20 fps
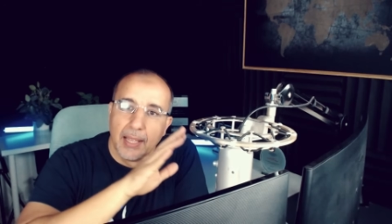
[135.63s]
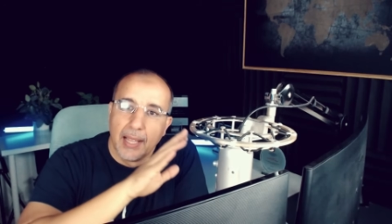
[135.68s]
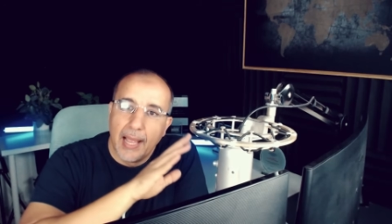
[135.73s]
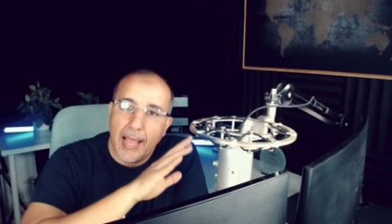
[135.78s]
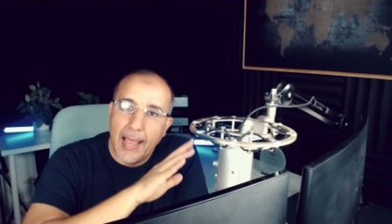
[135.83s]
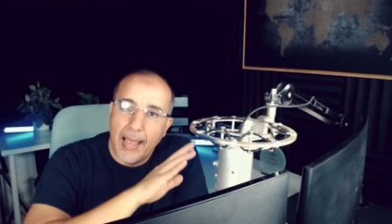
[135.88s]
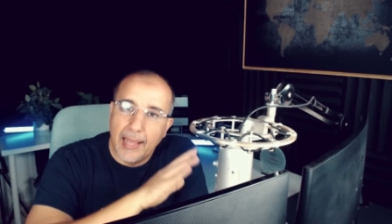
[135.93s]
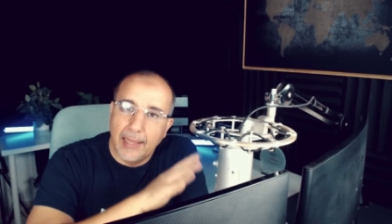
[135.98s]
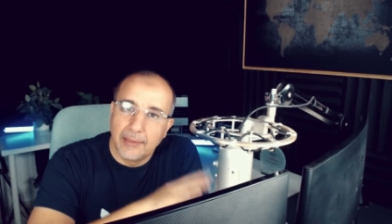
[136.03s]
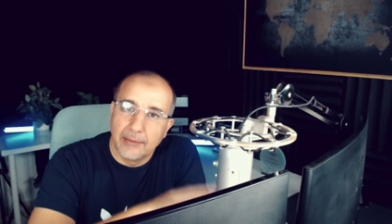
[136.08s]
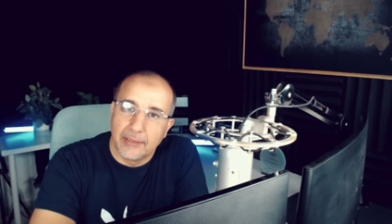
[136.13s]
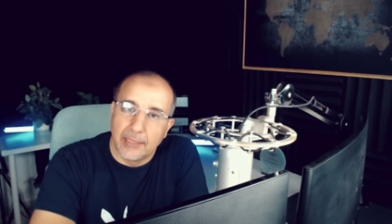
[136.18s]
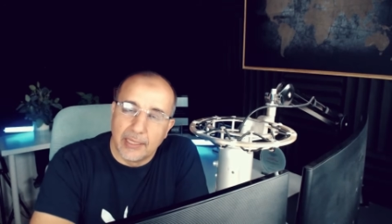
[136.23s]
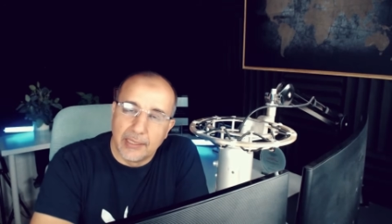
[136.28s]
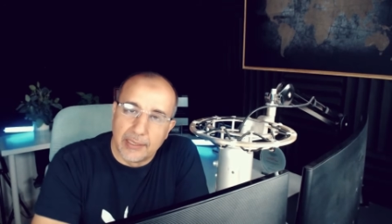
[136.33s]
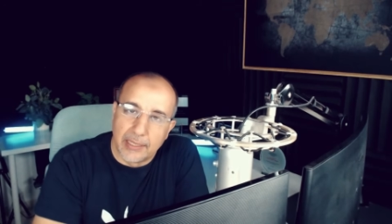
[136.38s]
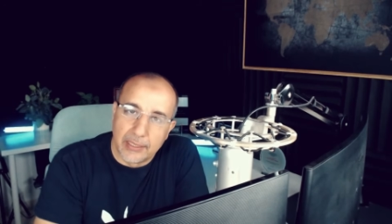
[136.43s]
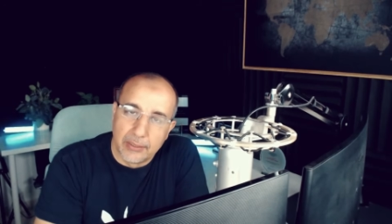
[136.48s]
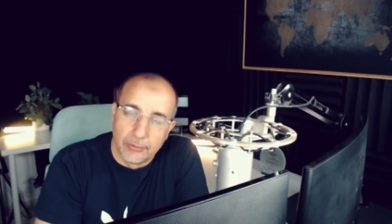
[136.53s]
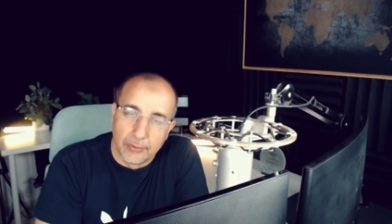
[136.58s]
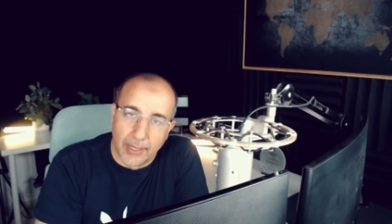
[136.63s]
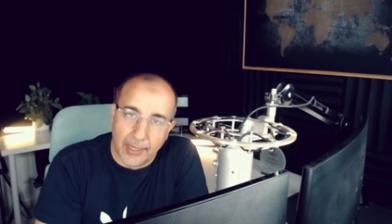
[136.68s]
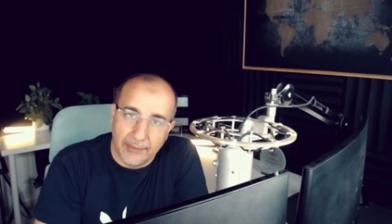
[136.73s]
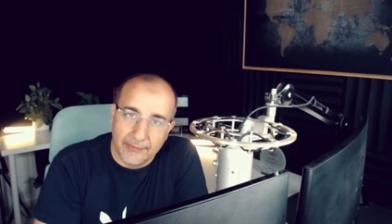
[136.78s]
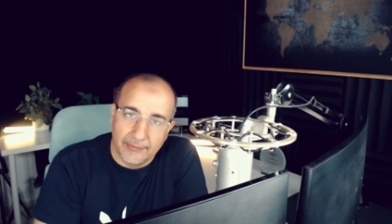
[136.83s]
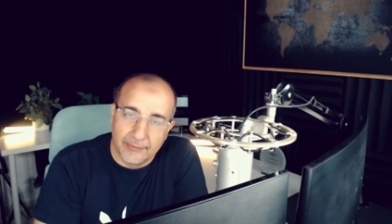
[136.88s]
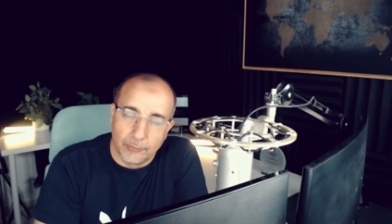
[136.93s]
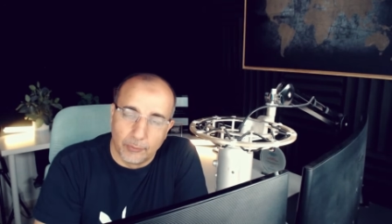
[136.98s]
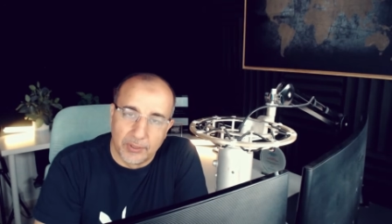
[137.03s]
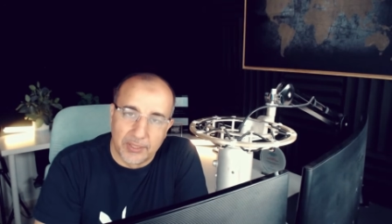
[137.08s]
and in the
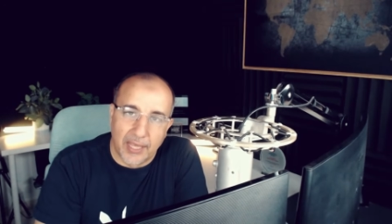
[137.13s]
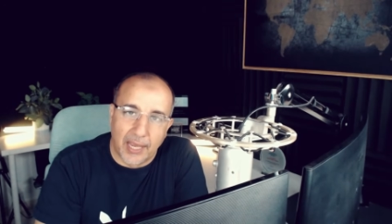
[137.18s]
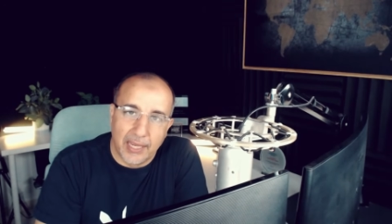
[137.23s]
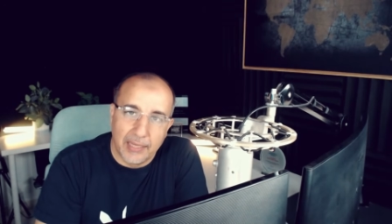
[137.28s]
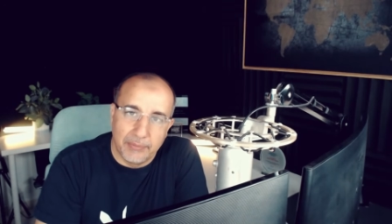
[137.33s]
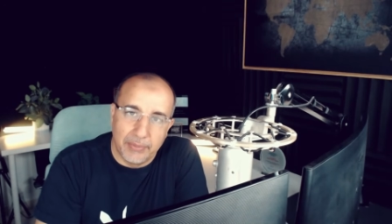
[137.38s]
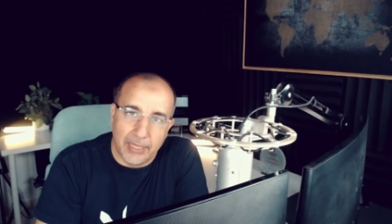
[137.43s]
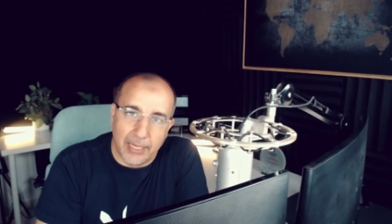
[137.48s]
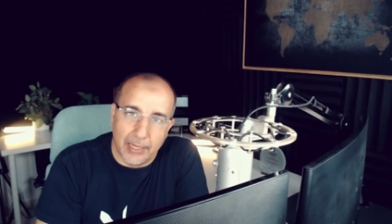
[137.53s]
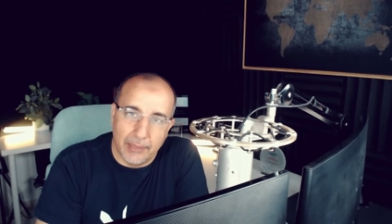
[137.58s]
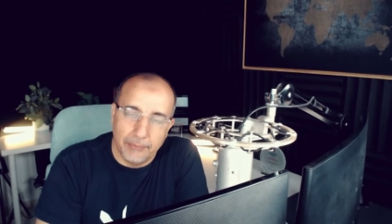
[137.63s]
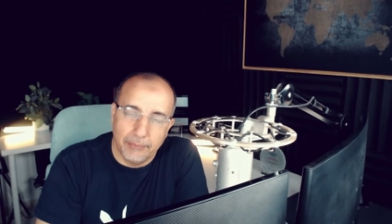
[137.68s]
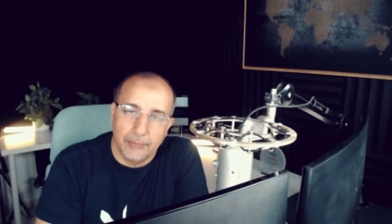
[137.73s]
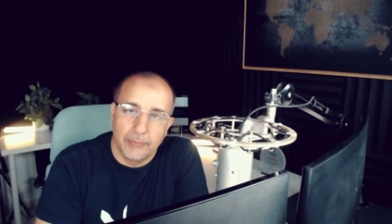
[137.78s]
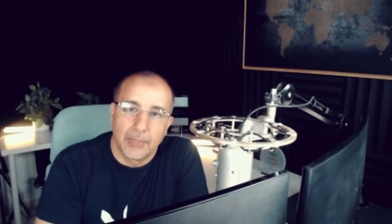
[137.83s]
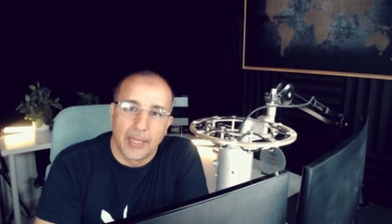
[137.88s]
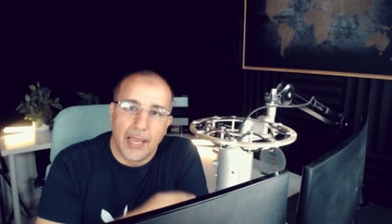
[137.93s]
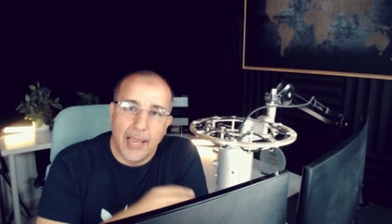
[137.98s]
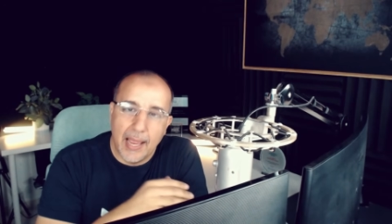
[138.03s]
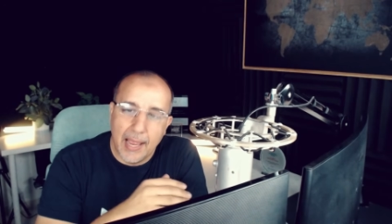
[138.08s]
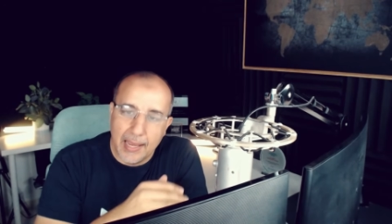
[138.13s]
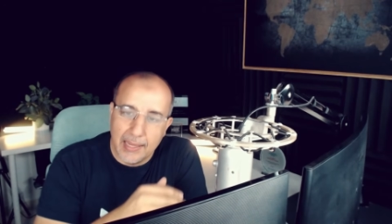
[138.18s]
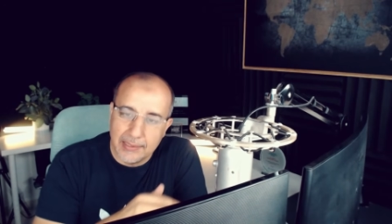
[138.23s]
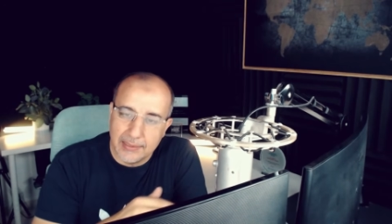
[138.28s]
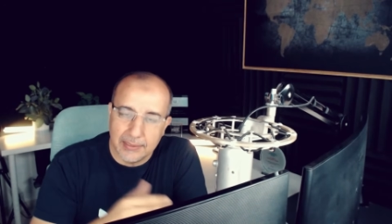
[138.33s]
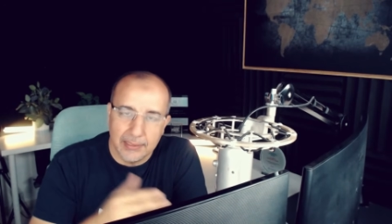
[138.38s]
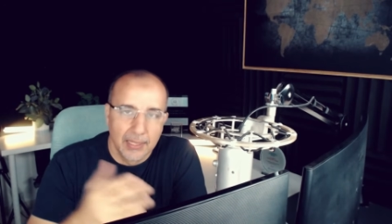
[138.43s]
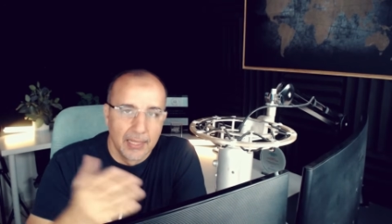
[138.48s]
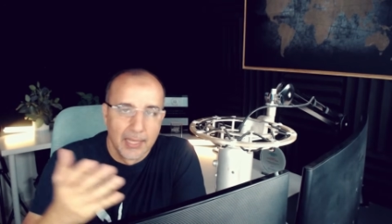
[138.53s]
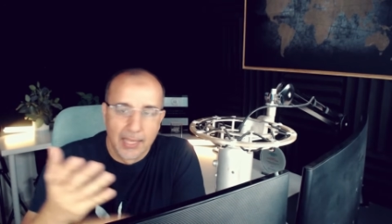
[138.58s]
US with IBM
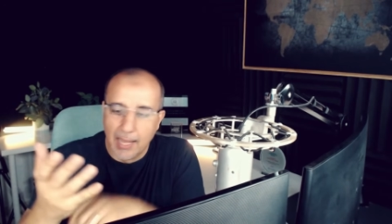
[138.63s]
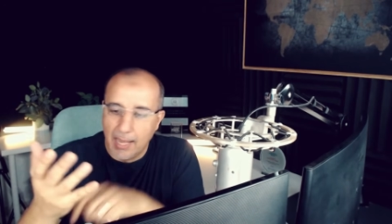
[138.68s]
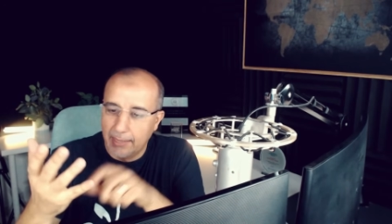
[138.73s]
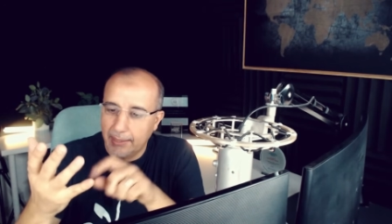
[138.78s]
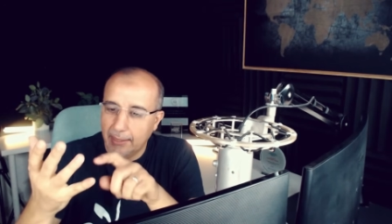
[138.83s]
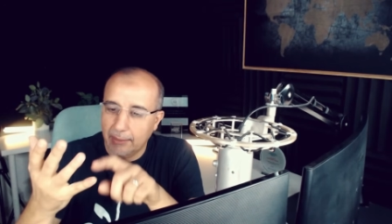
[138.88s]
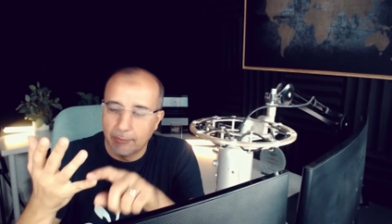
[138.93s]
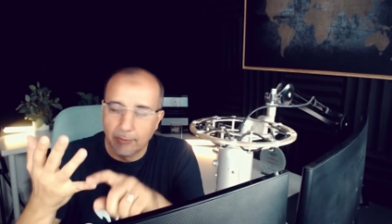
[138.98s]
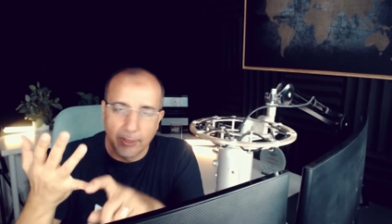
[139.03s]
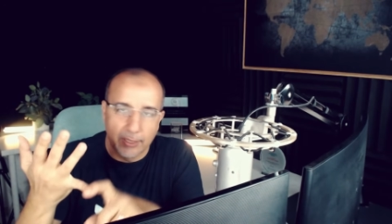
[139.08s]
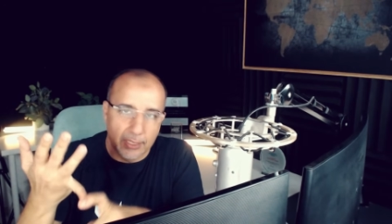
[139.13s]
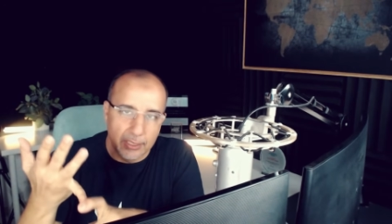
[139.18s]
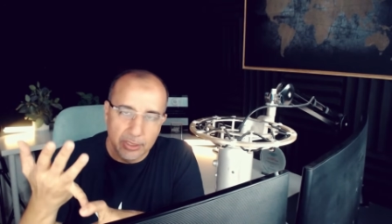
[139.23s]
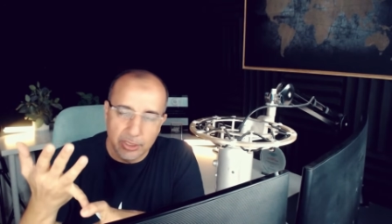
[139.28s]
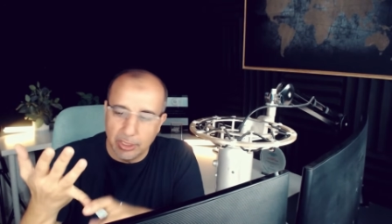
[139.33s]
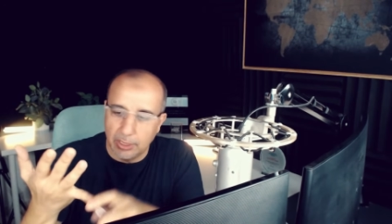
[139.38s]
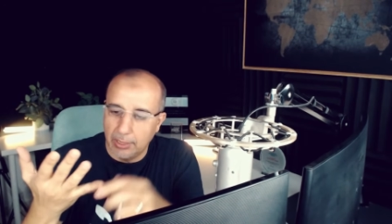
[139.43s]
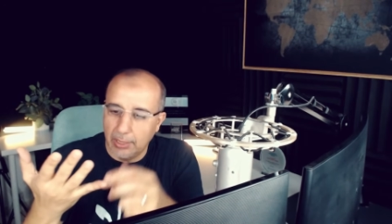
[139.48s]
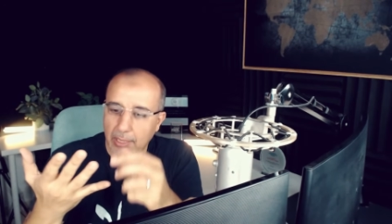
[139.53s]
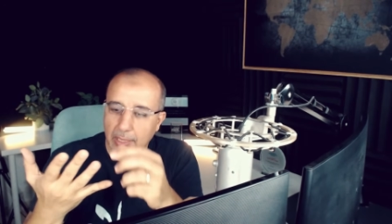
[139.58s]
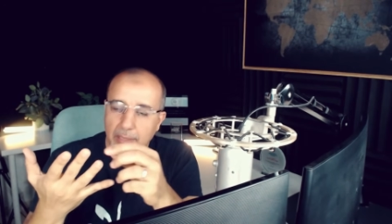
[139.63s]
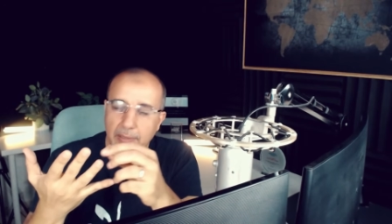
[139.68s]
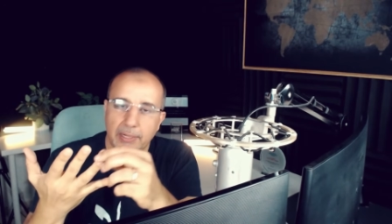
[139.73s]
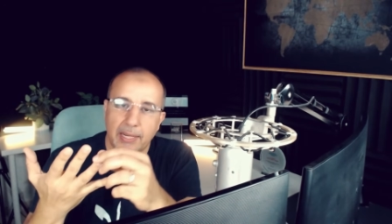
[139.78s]
as a network engineer,